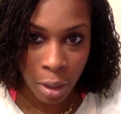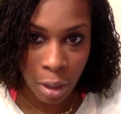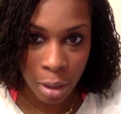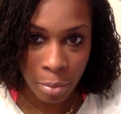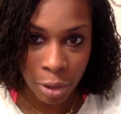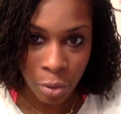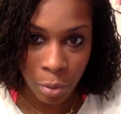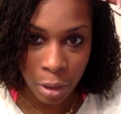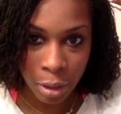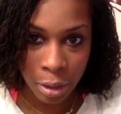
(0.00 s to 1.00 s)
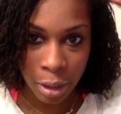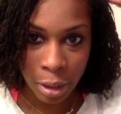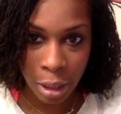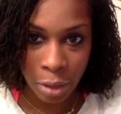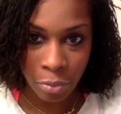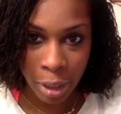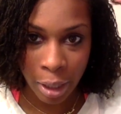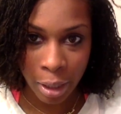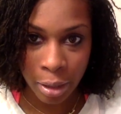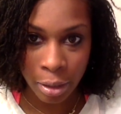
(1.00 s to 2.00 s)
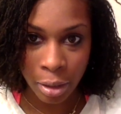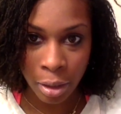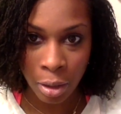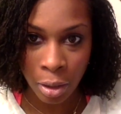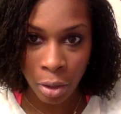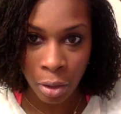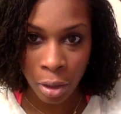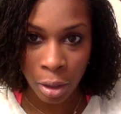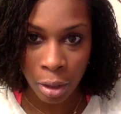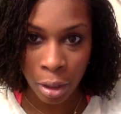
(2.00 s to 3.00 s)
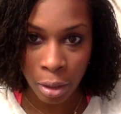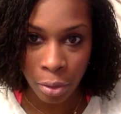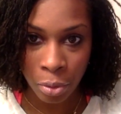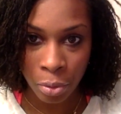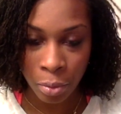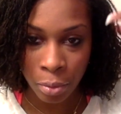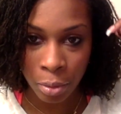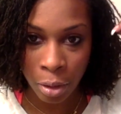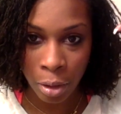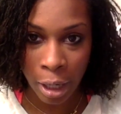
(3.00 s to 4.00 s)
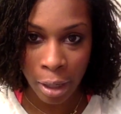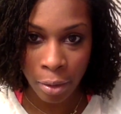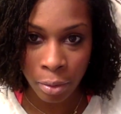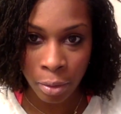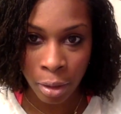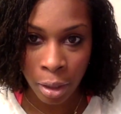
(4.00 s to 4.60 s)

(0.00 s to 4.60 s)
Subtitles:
As you all can see, a lot of my ends are out